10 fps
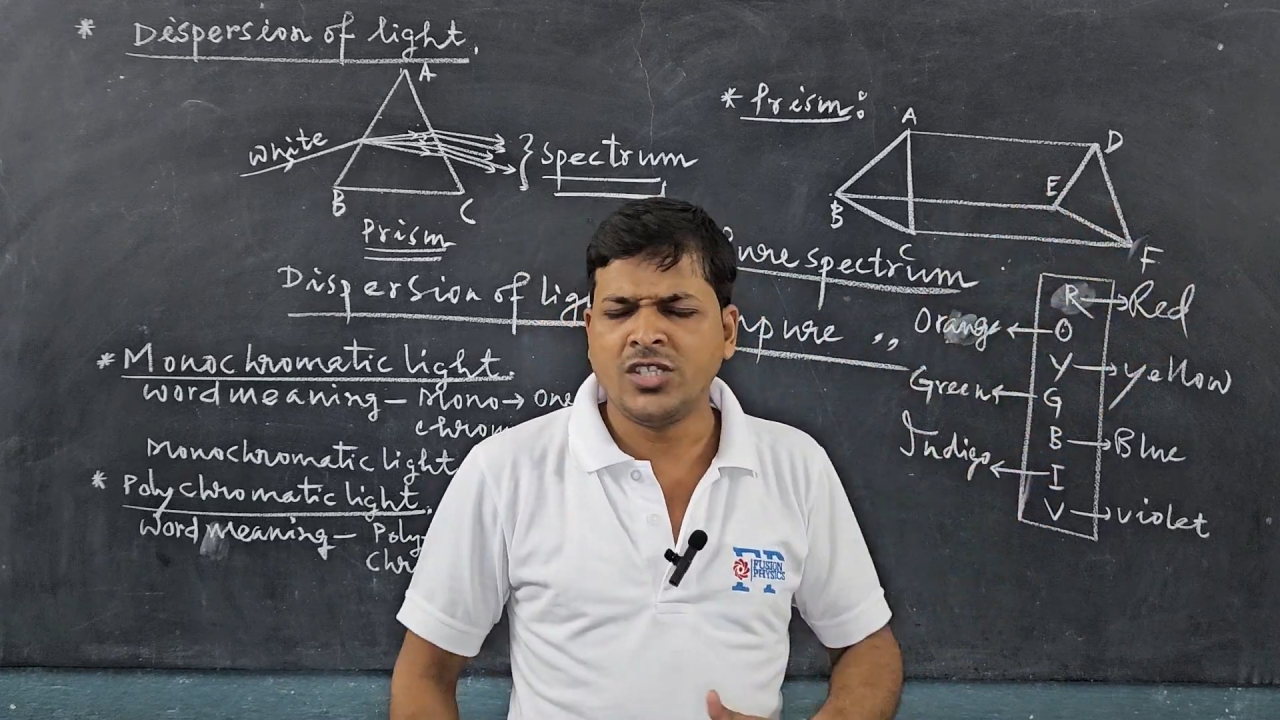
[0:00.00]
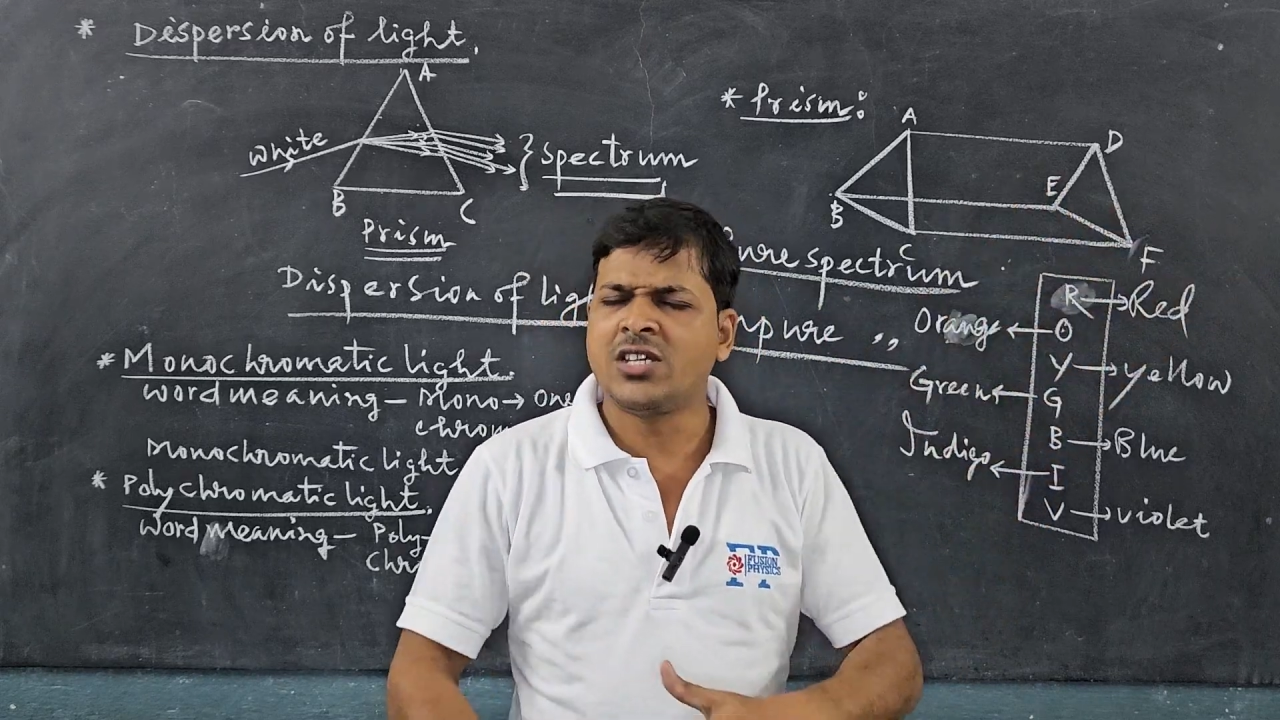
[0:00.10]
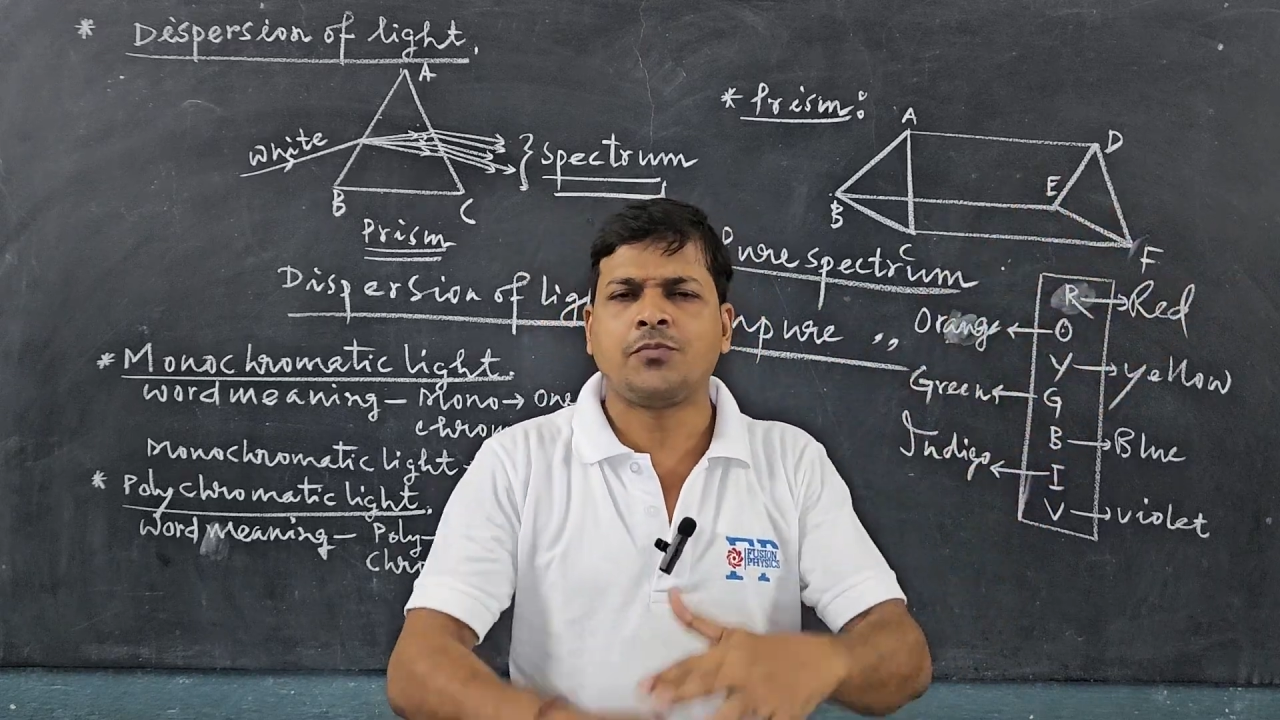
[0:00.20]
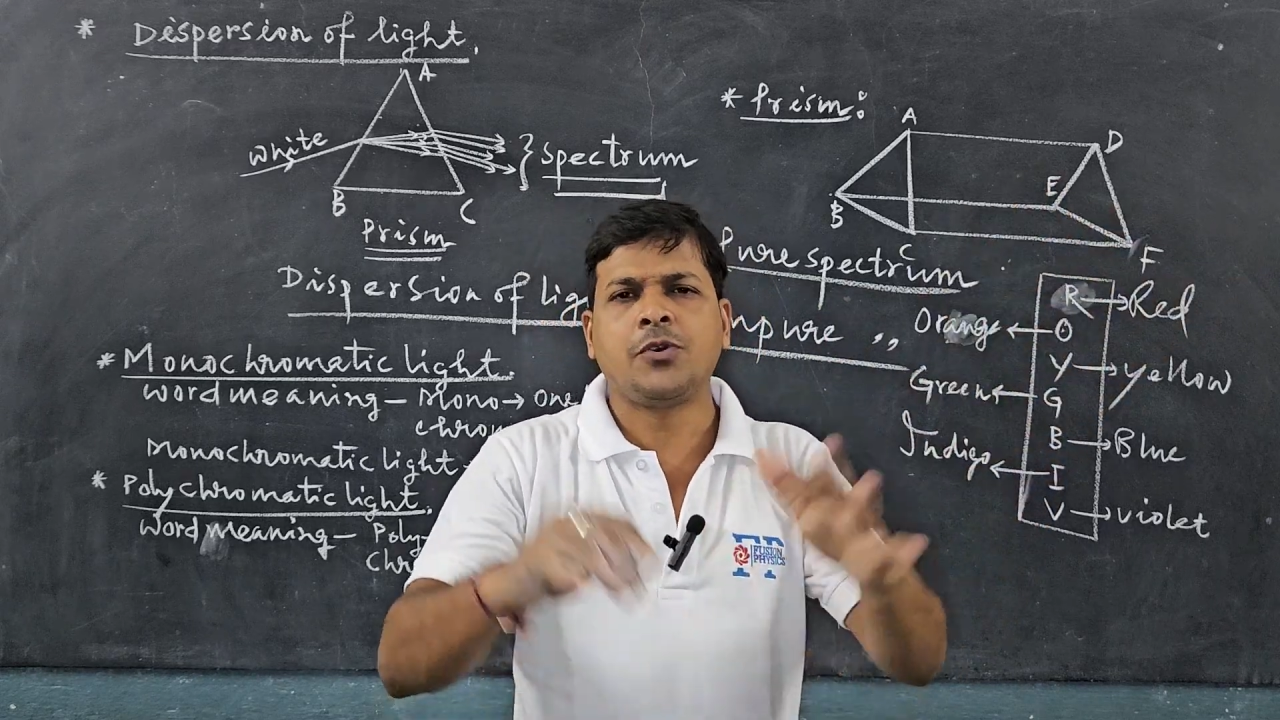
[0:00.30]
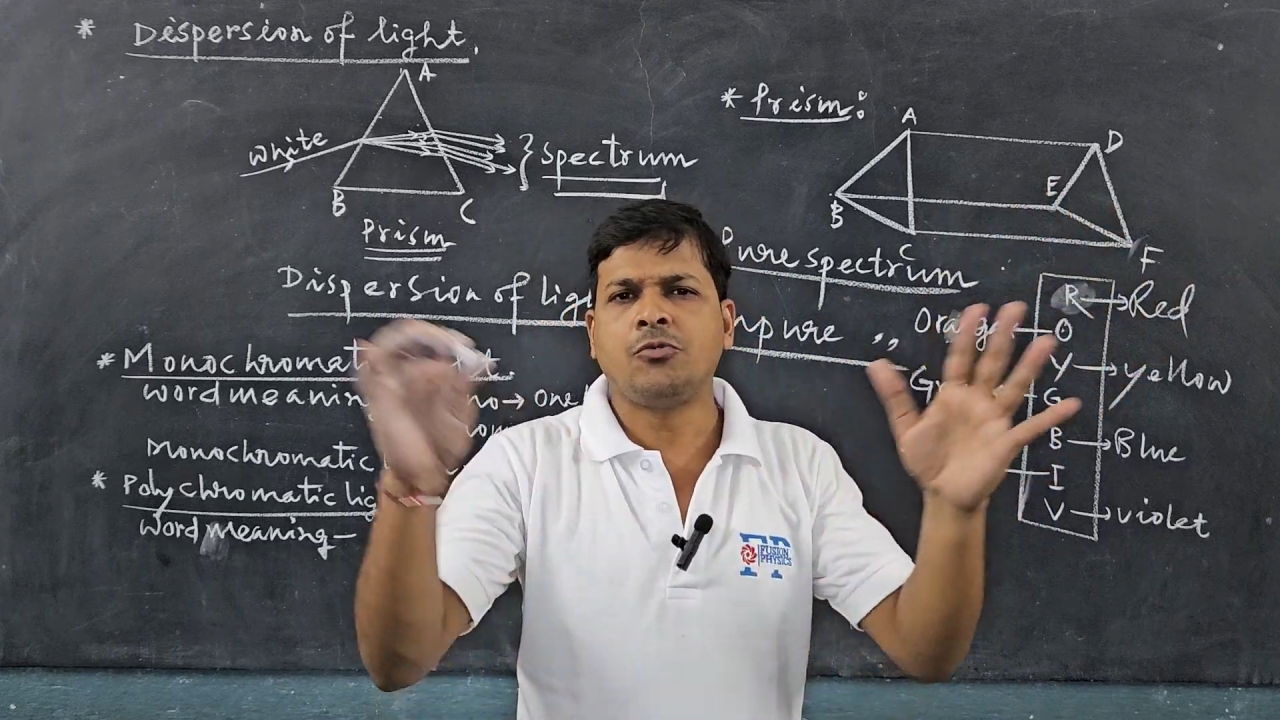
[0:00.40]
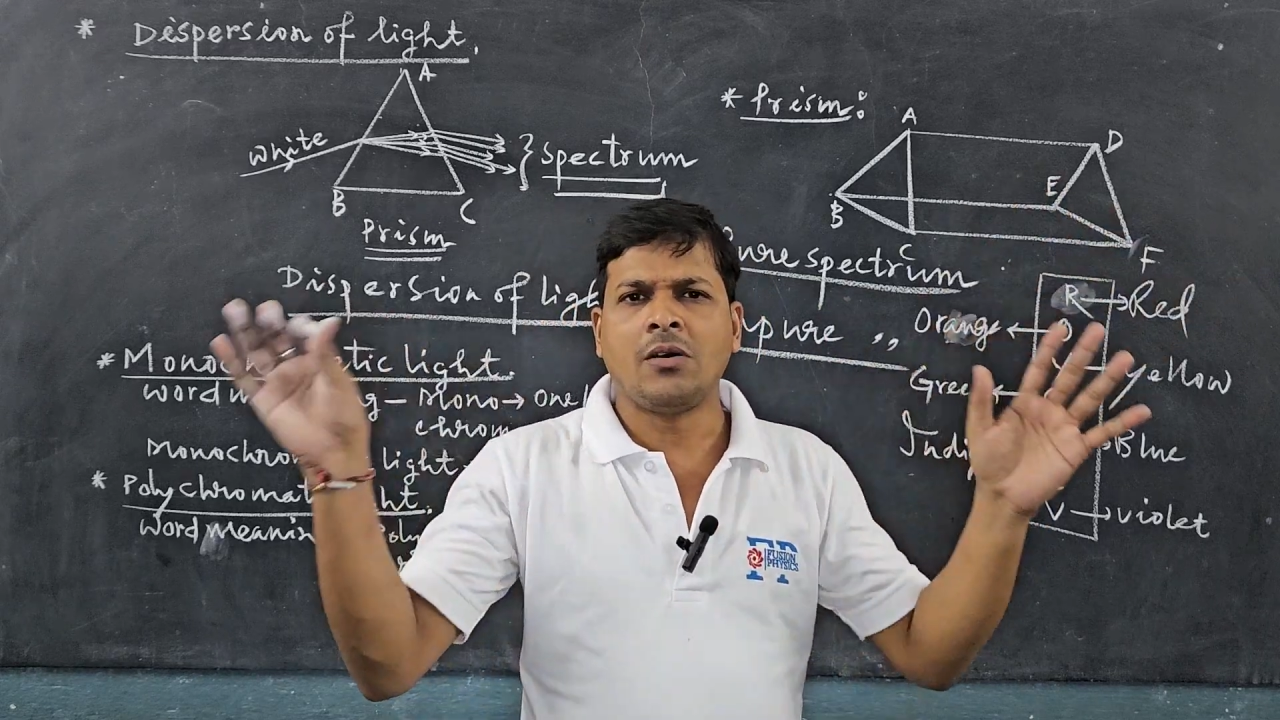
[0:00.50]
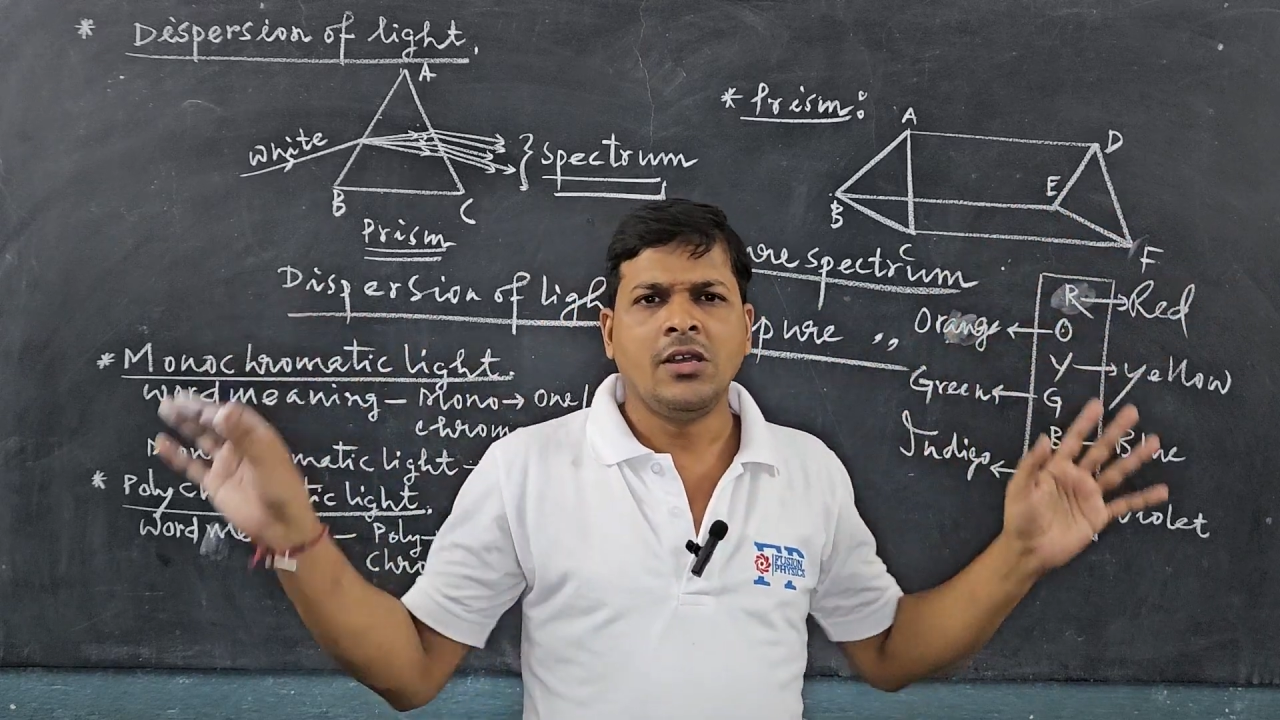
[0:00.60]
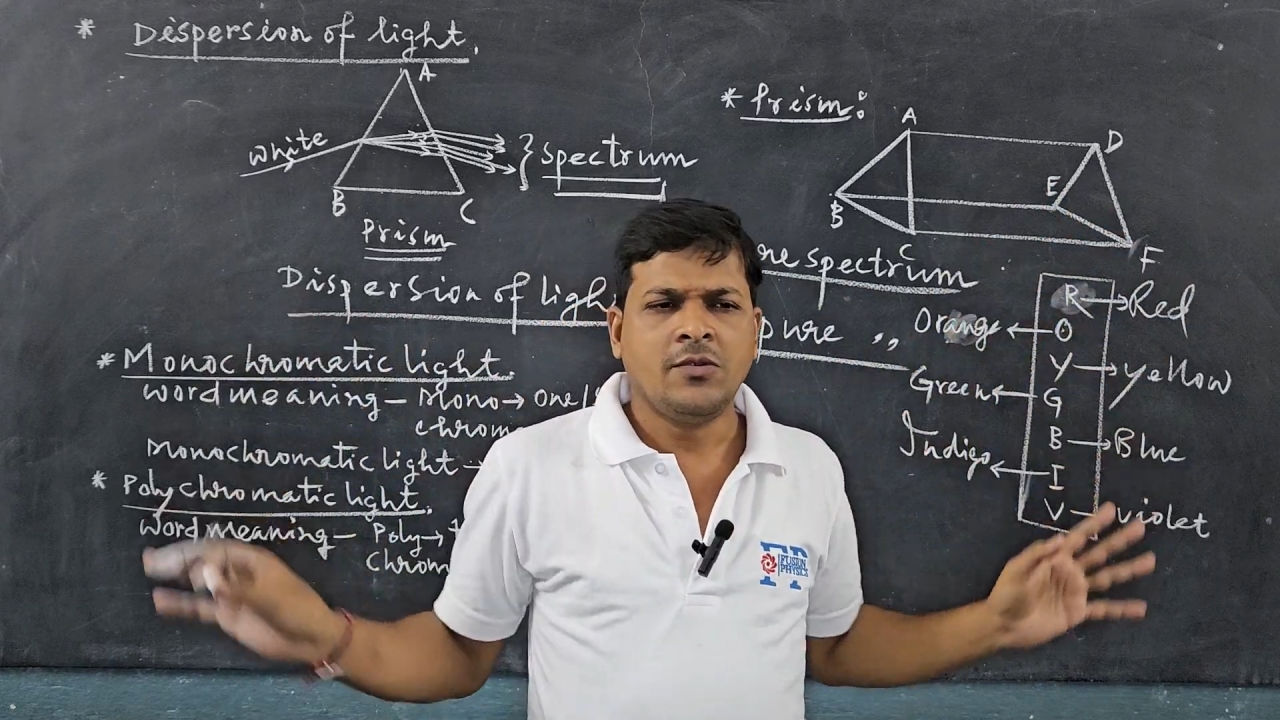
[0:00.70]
These are few